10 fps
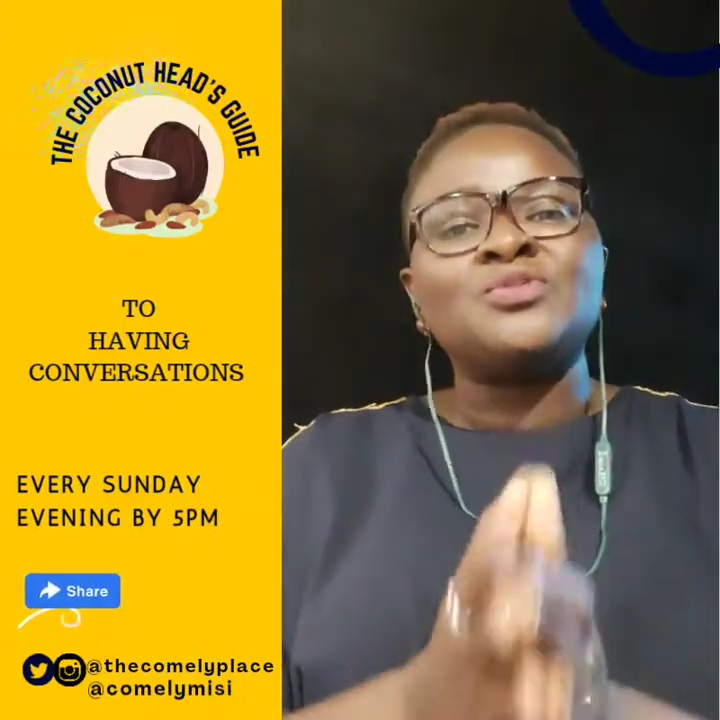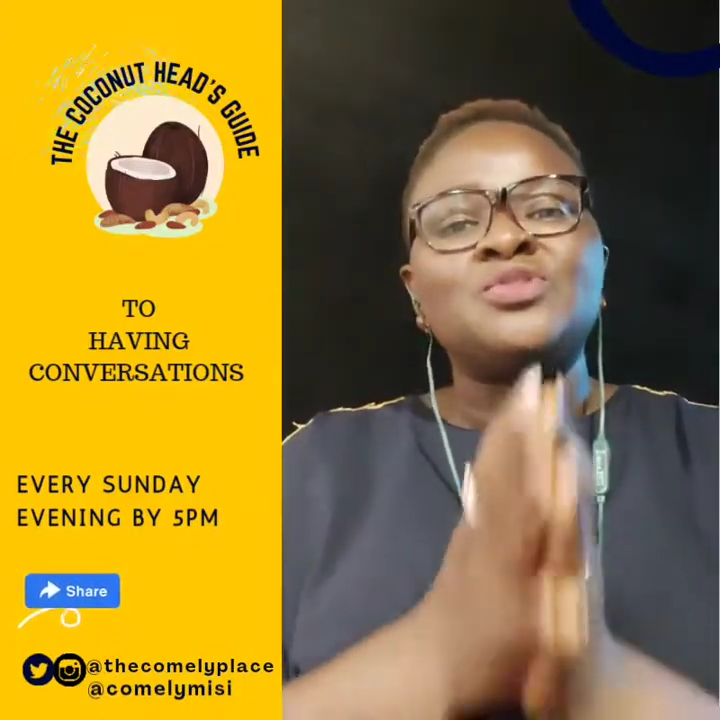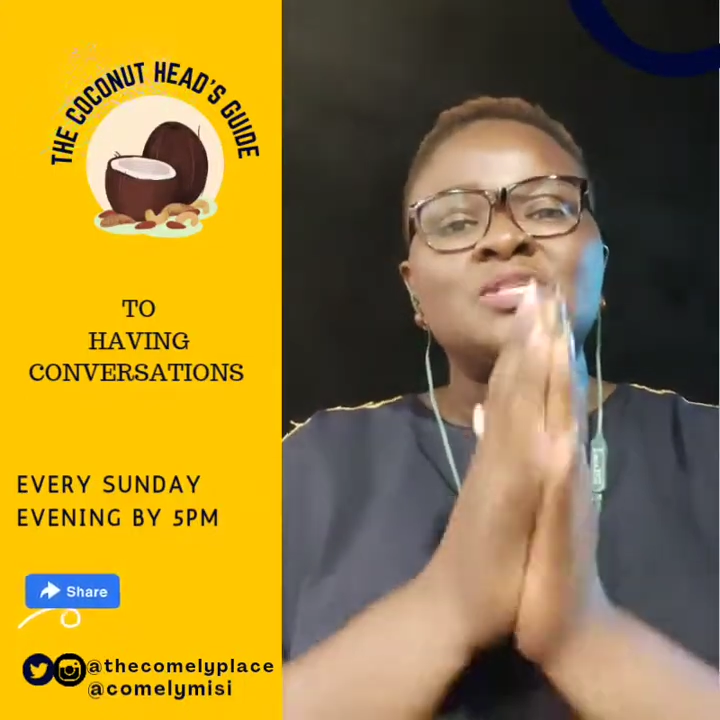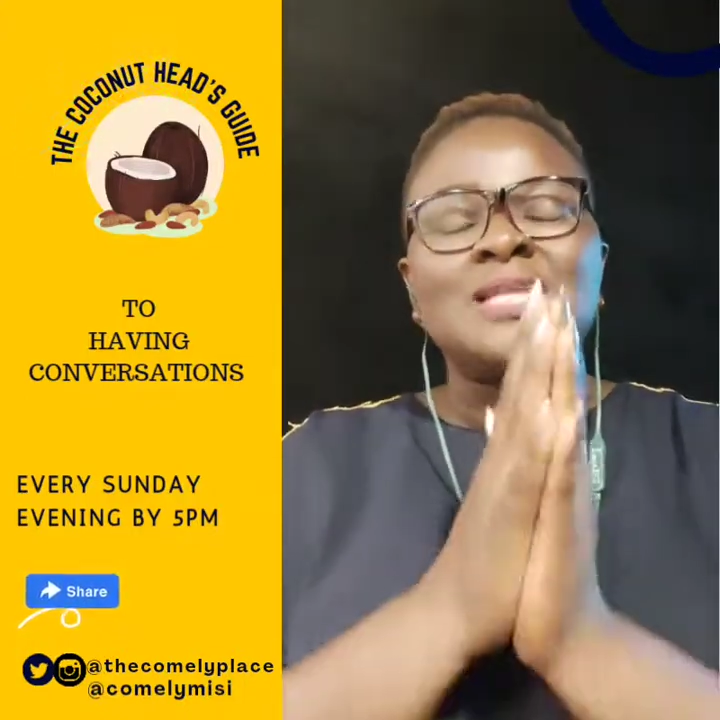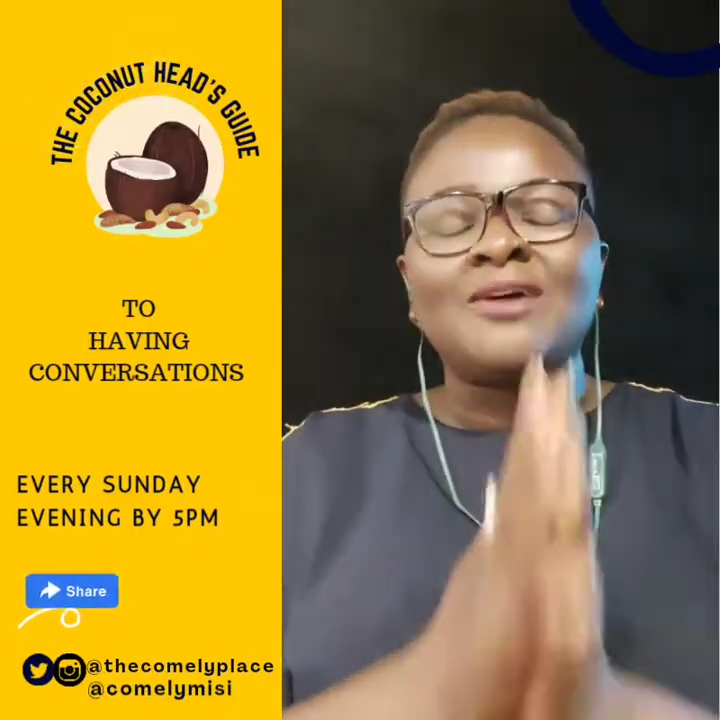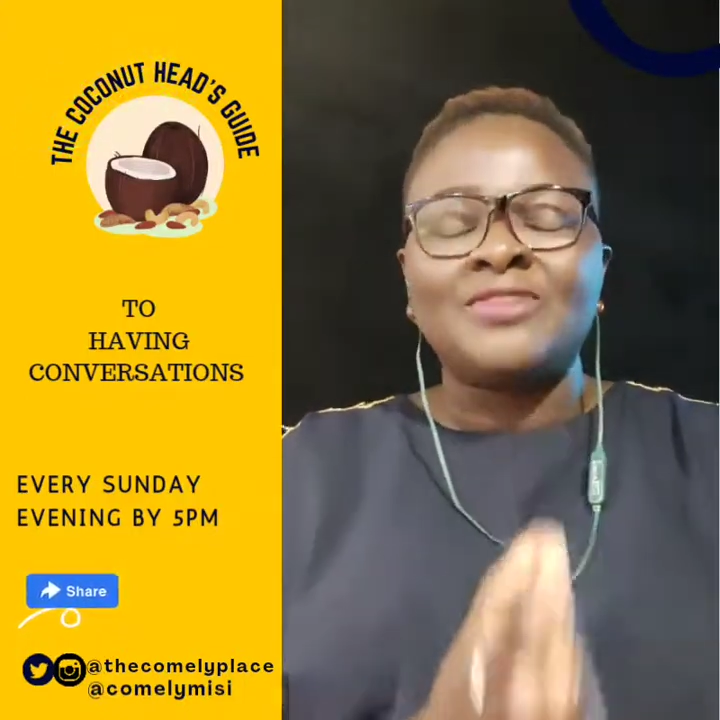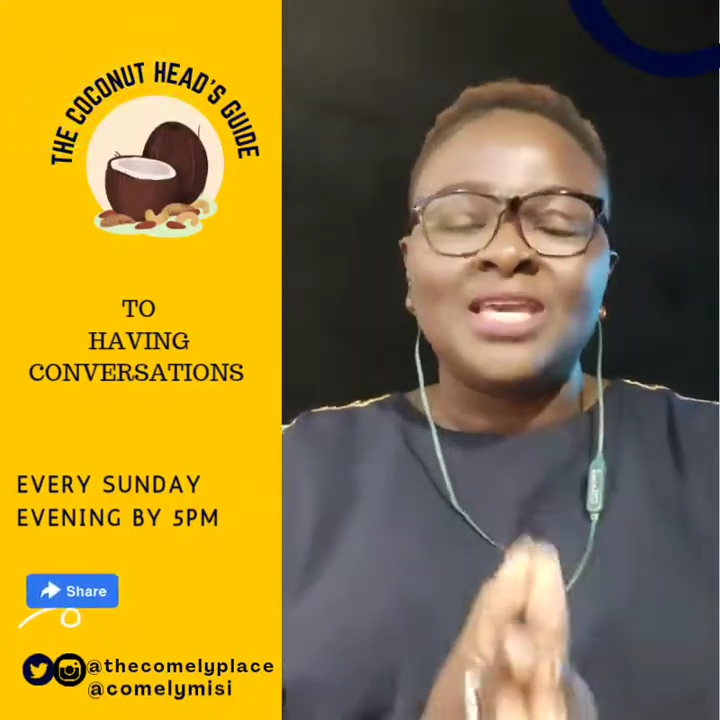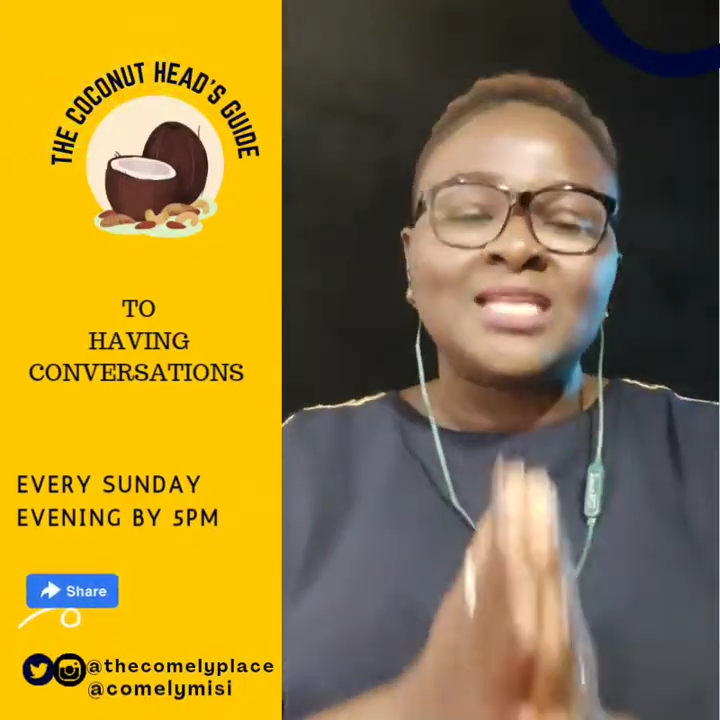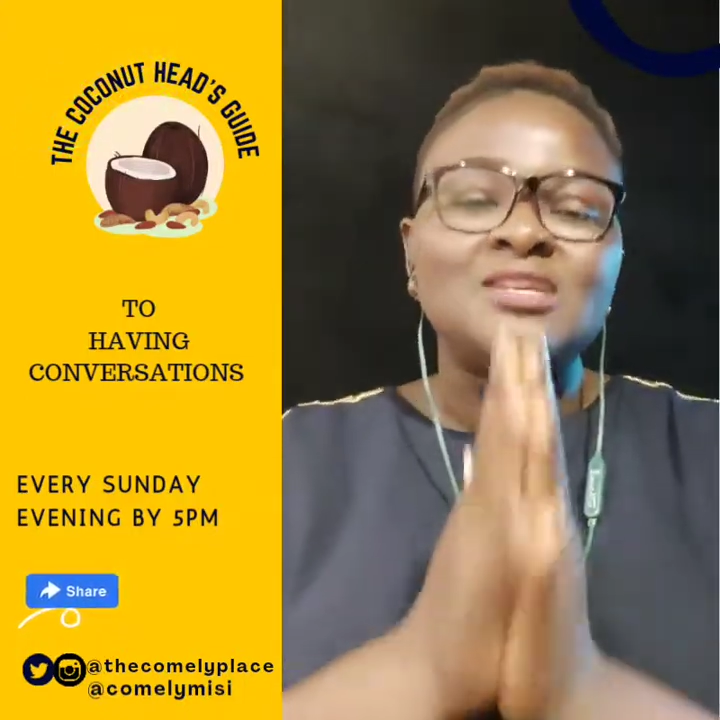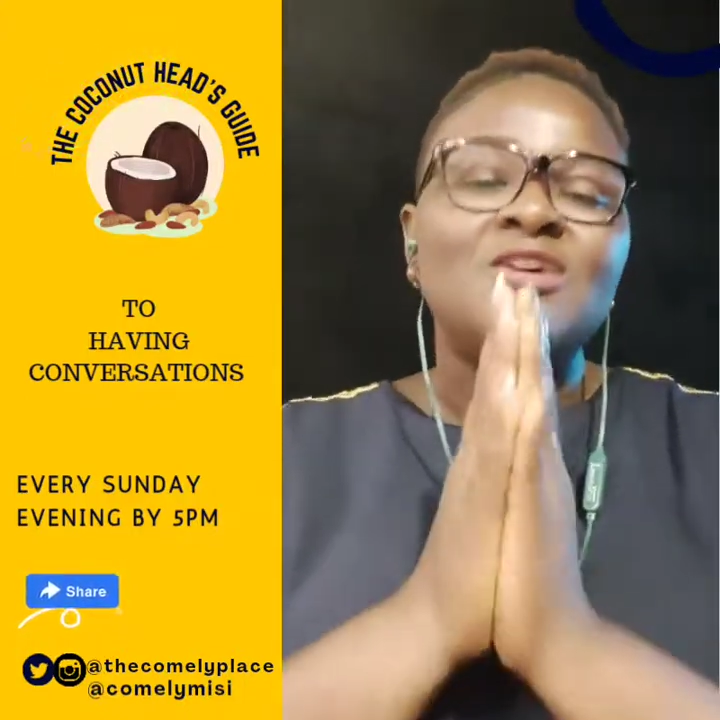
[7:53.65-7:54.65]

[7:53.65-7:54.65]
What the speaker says: to navigate